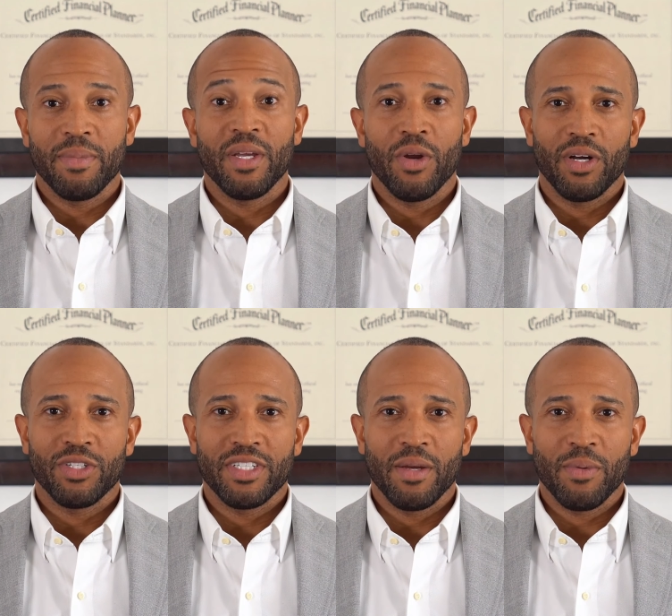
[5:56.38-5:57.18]
a large
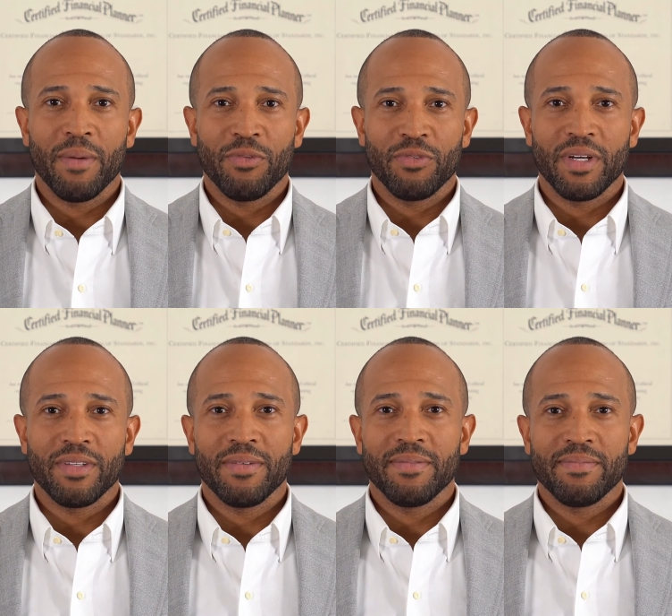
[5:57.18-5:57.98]
sum upfront.
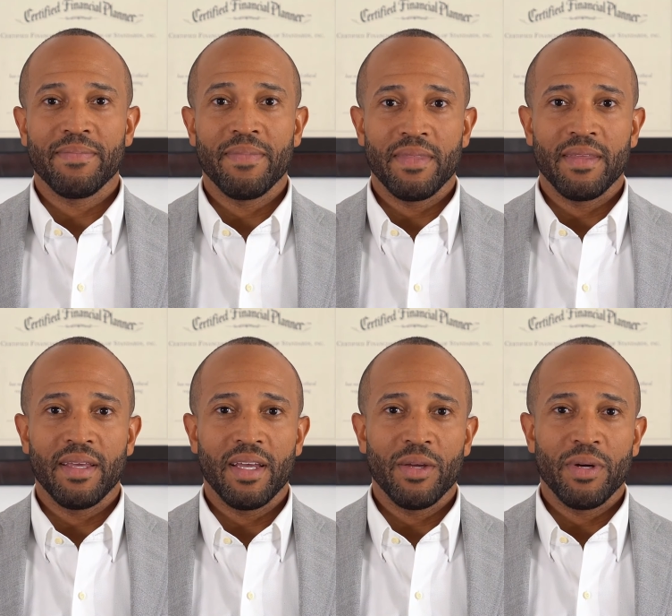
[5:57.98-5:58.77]
Another